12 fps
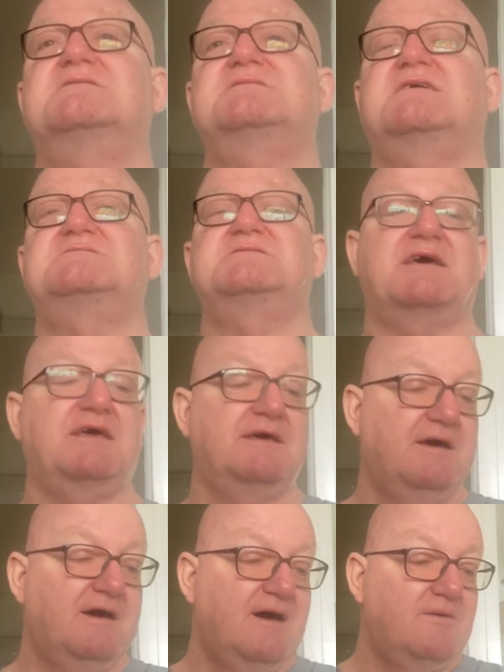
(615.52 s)
Saturday
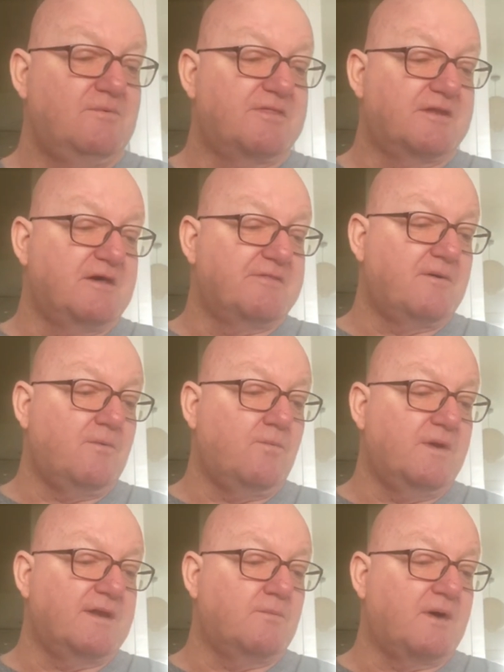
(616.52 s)
with another
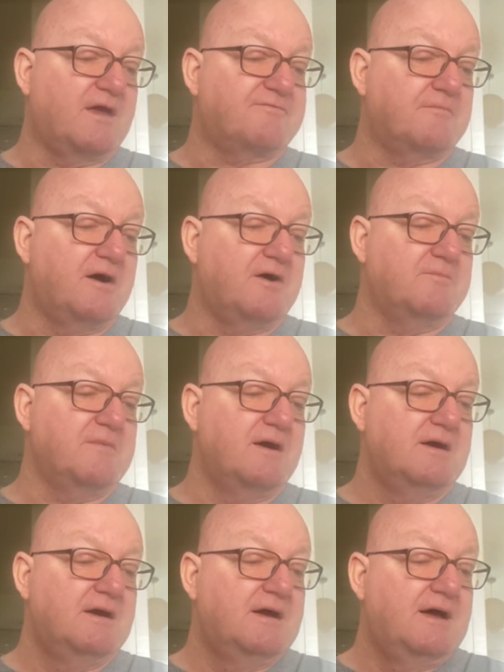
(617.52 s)
win away from home,